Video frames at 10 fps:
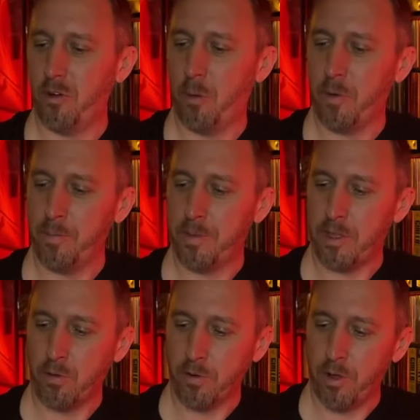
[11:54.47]
normally would be.
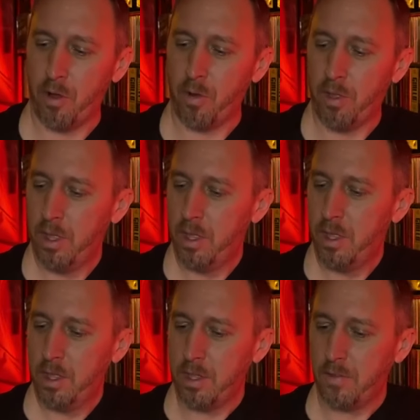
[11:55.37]
You'll know
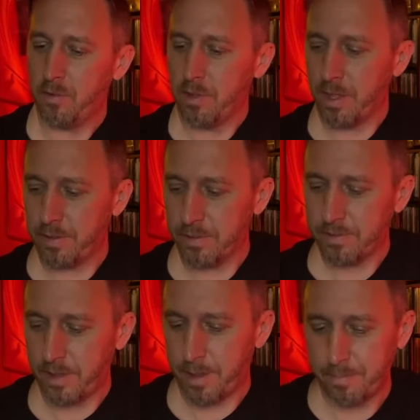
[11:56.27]
if you get this
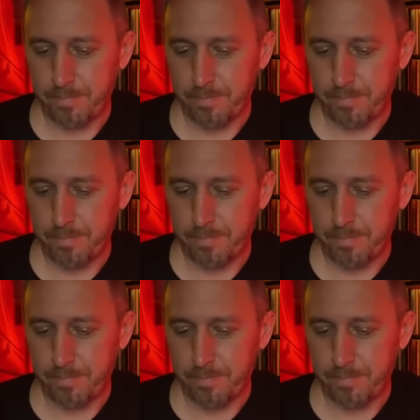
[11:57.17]
set.